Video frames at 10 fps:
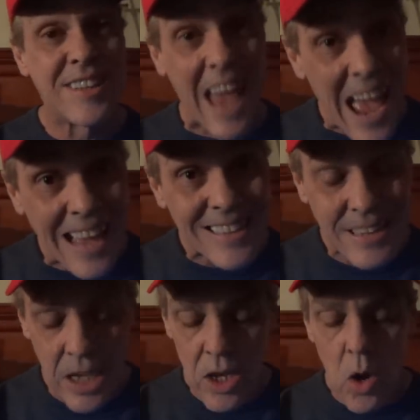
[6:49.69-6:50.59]

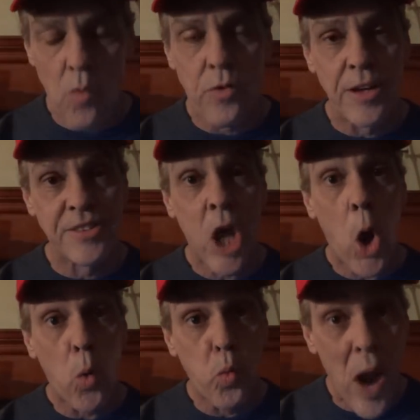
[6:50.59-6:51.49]
task over his
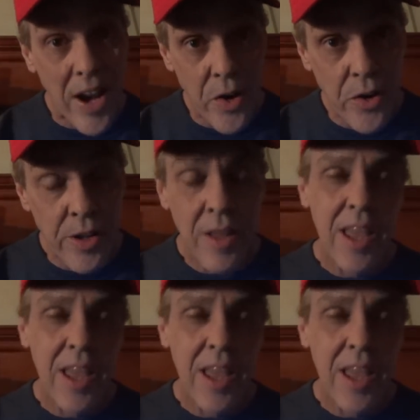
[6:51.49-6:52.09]
record,